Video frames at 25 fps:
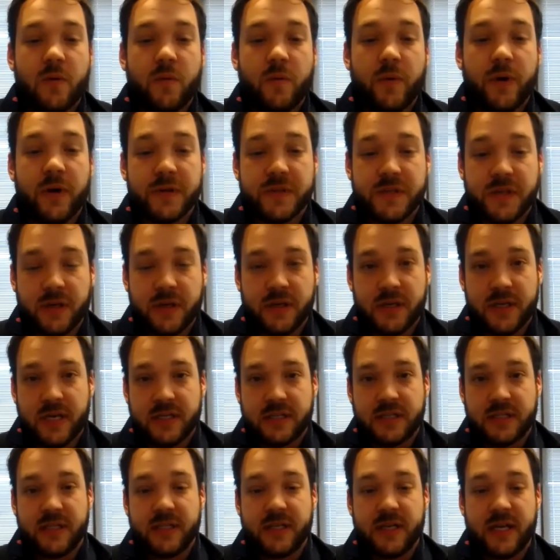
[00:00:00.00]
We also
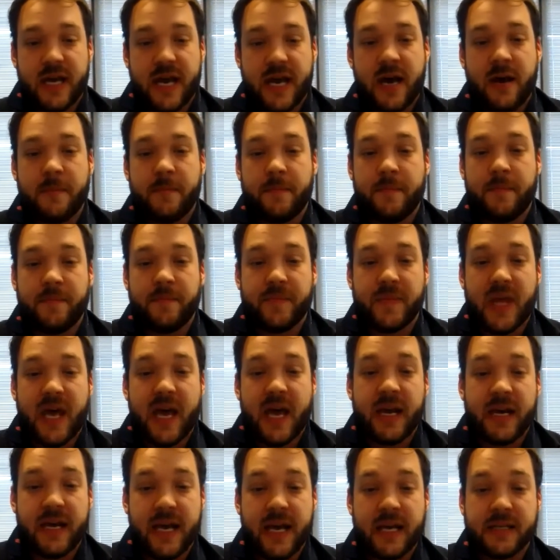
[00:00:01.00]
conducted
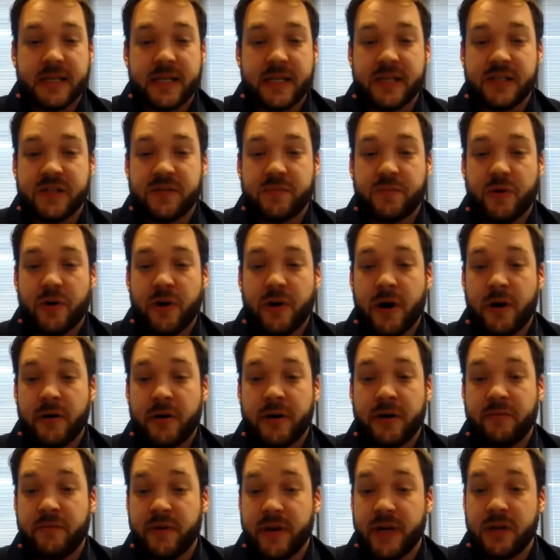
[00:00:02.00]
8 hectares of
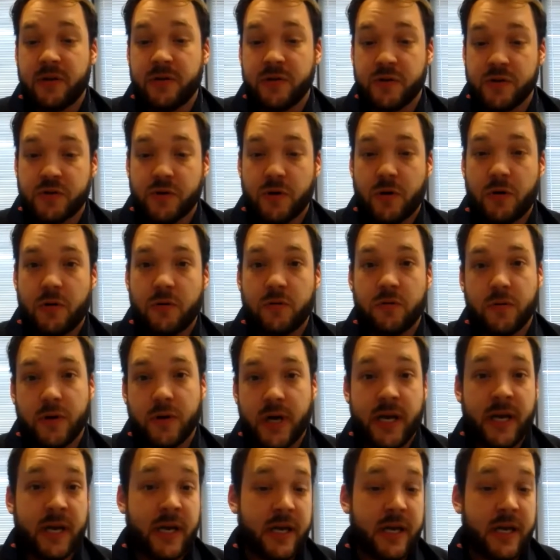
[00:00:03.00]
priority reed control